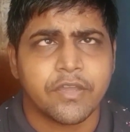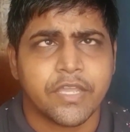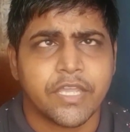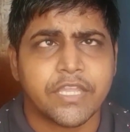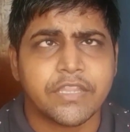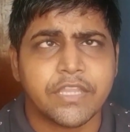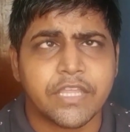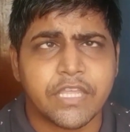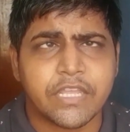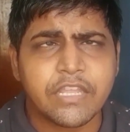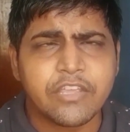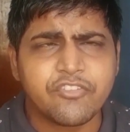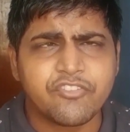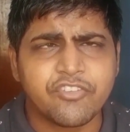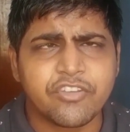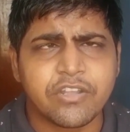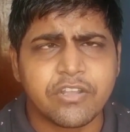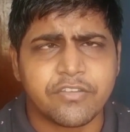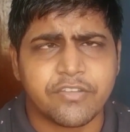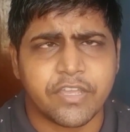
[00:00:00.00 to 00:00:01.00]
In the
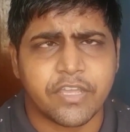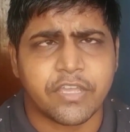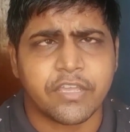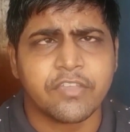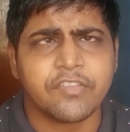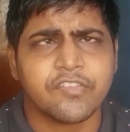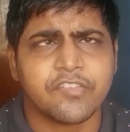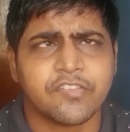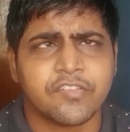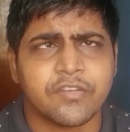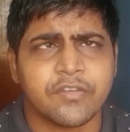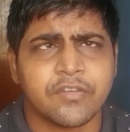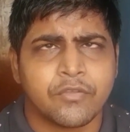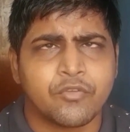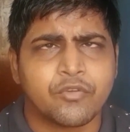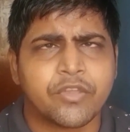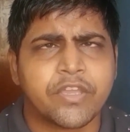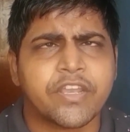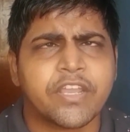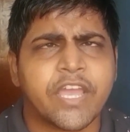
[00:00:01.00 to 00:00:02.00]
initial days,
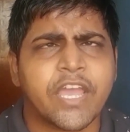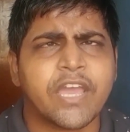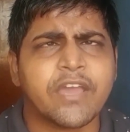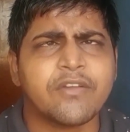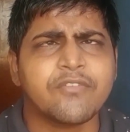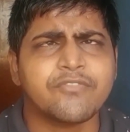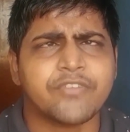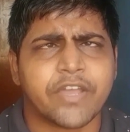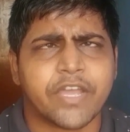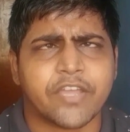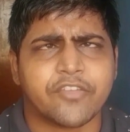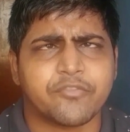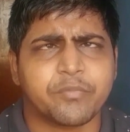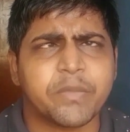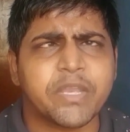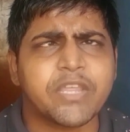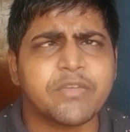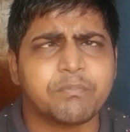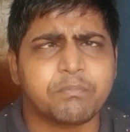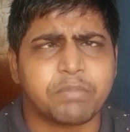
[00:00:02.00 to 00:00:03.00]
you can have as
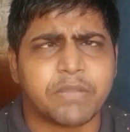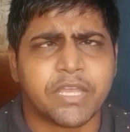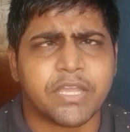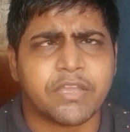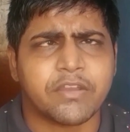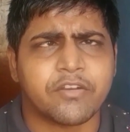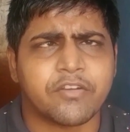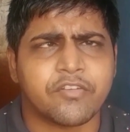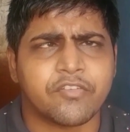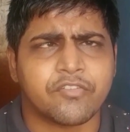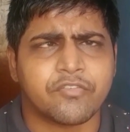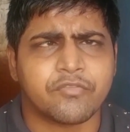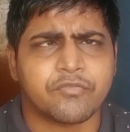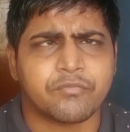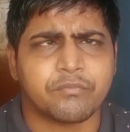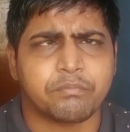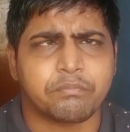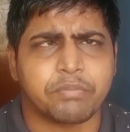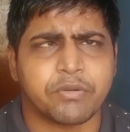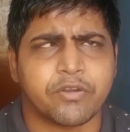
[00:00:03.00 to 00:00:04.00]
many players
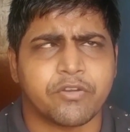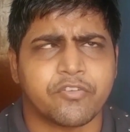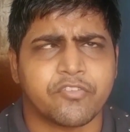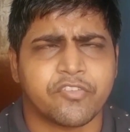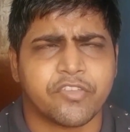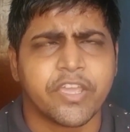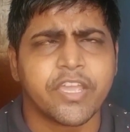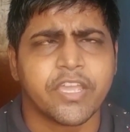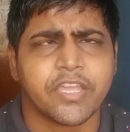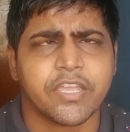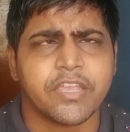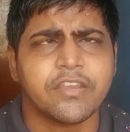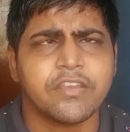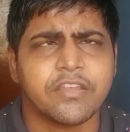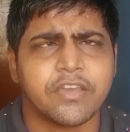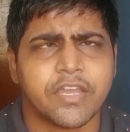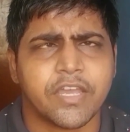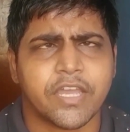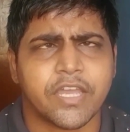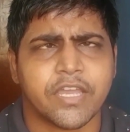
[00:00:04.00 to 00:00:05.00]
per side,
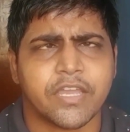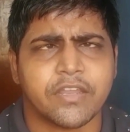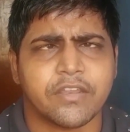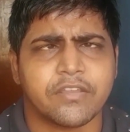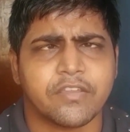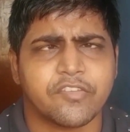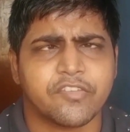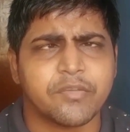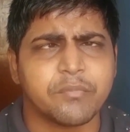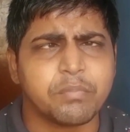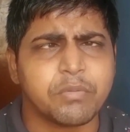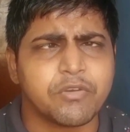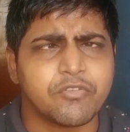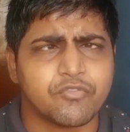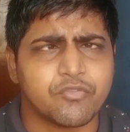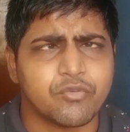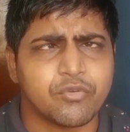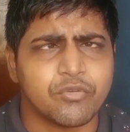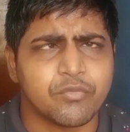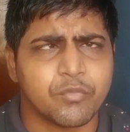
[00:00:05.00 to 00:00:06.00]
and the simple
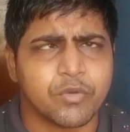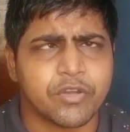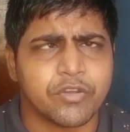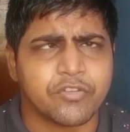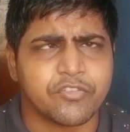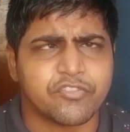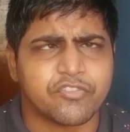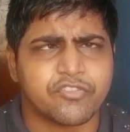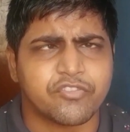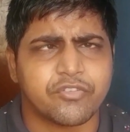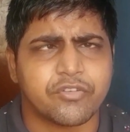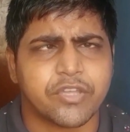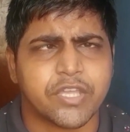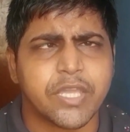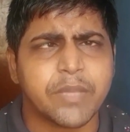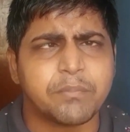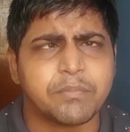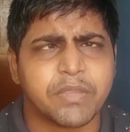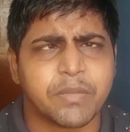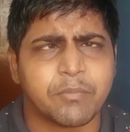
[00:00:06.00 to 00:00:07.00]
rule was to
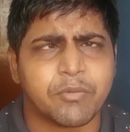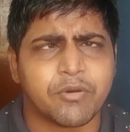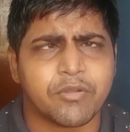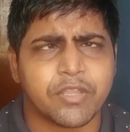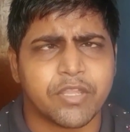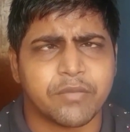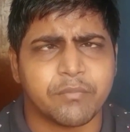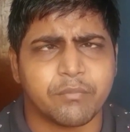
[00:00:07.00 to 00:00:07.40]
keep the ball in